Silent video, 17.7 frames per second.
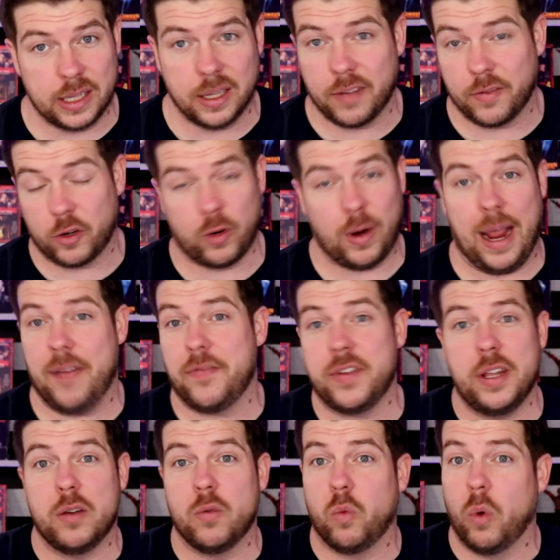
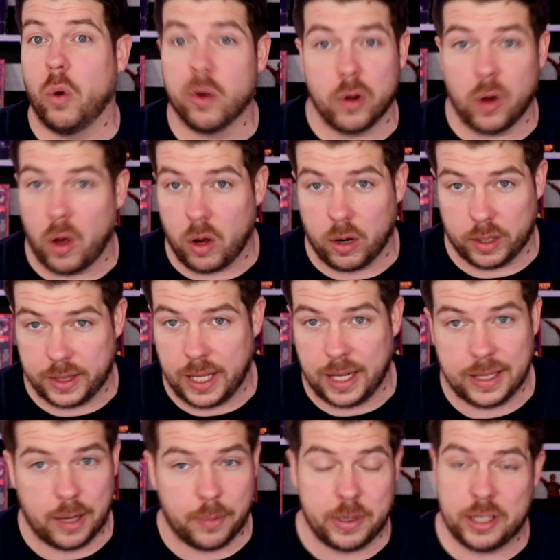Lovecraftian warthog
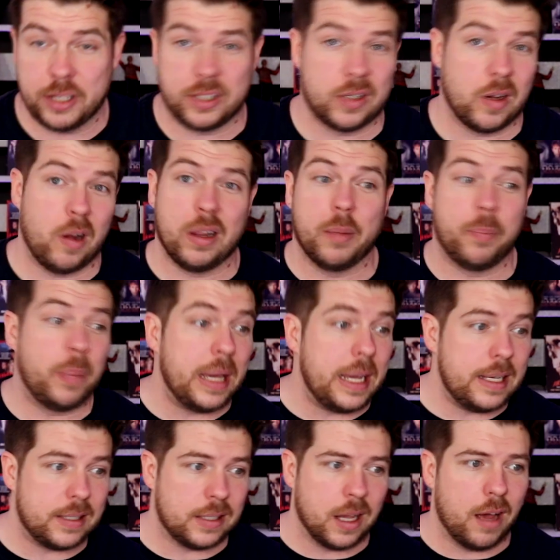thing that we just saw a
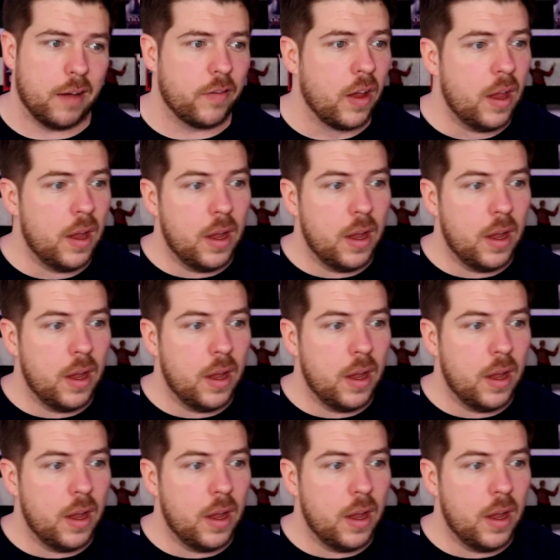piece of.